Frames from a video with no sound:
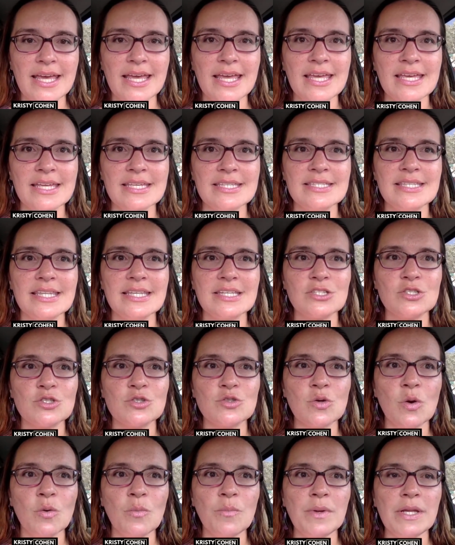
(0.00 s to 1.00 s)
is that
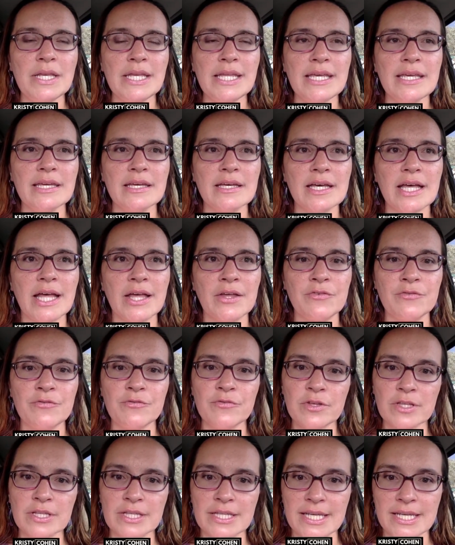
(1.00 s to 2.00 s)
so many
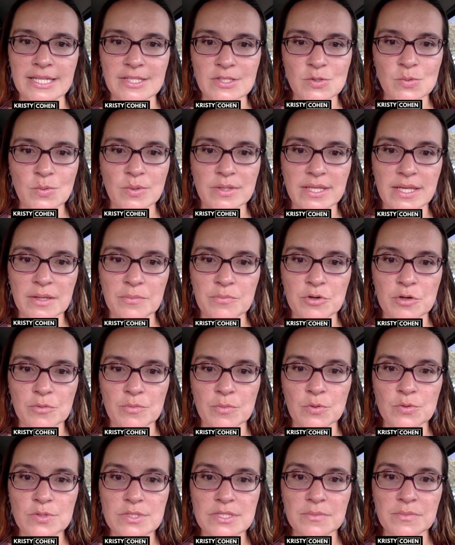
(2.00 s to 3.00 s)
affiliates, when they
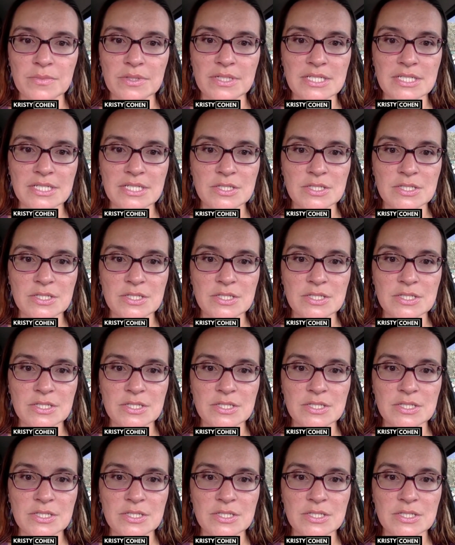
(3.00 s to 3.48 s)
promote somebody's